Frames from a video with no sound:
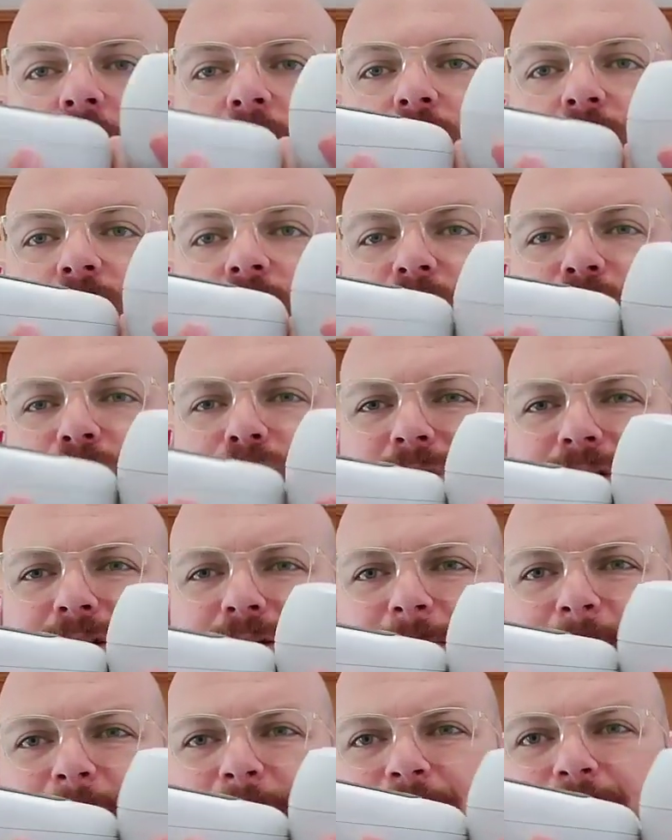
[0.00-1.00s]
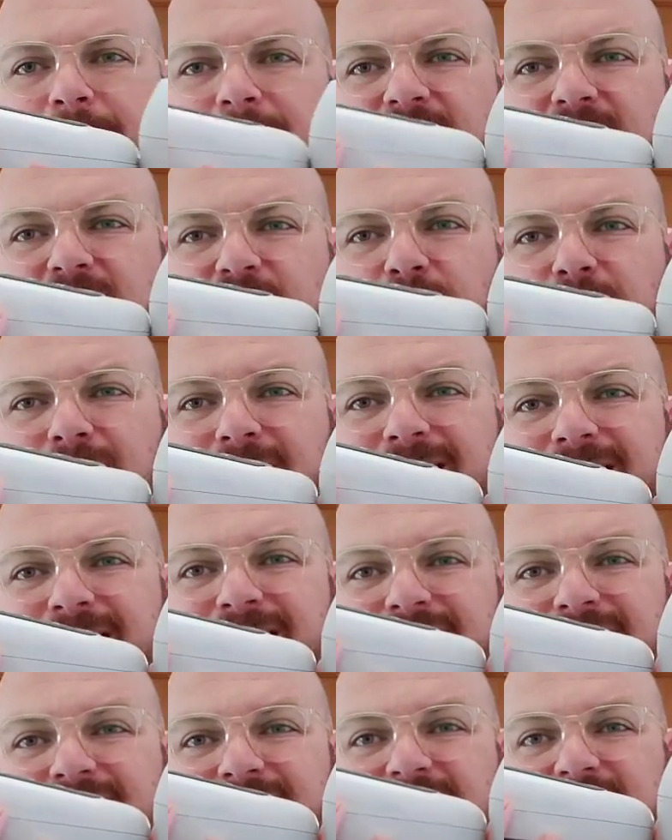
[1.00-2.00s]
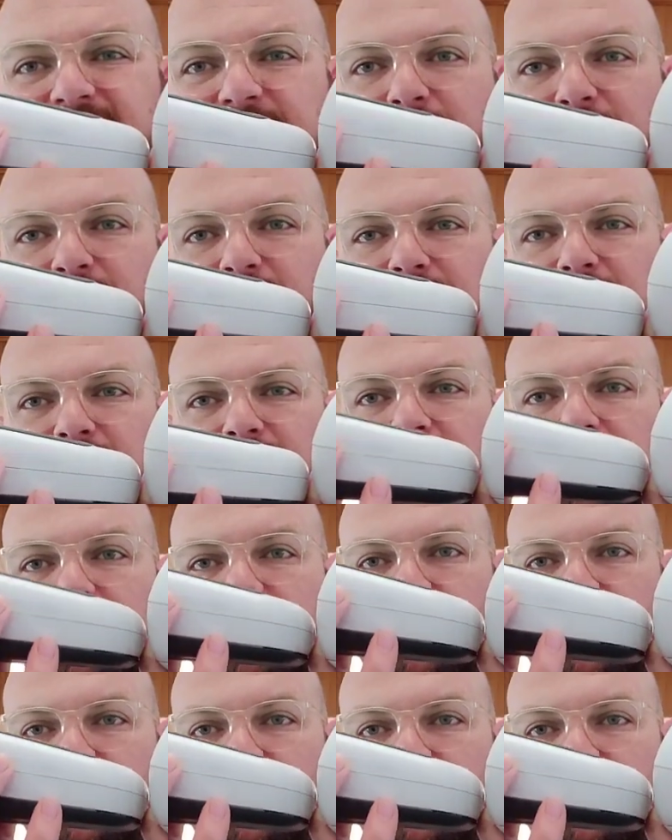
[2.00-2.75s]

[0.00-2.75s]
So this one is slimmer.